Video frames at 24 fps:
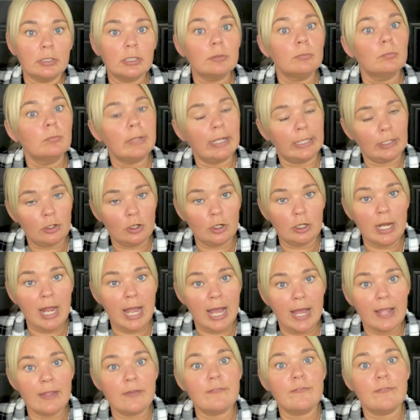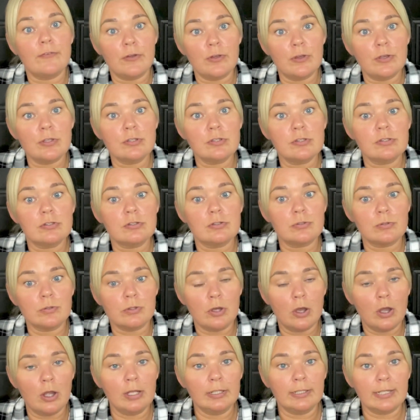whack it on high first so
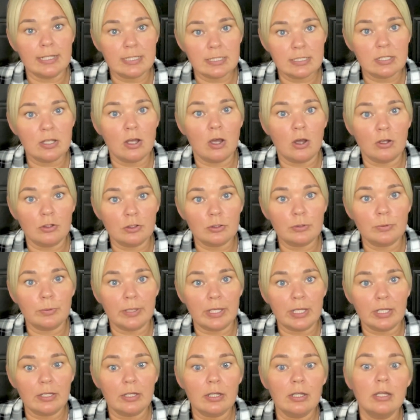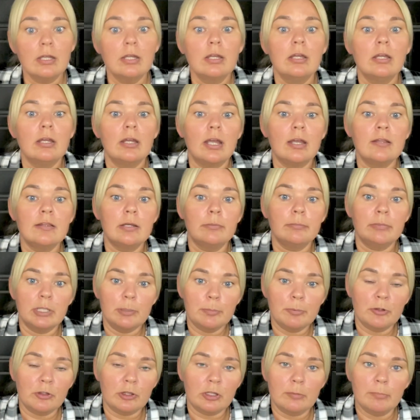the oil gets hot quick, and then when you
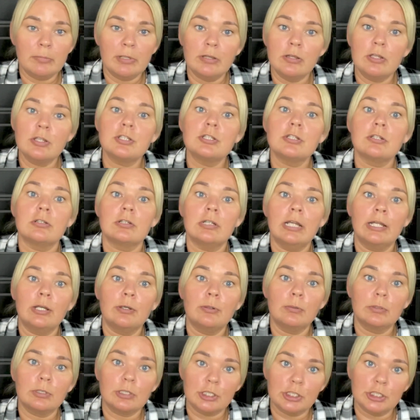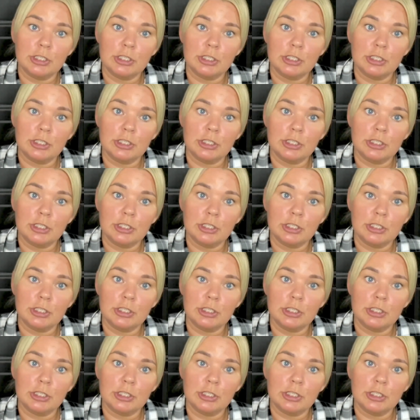put them in, they should like go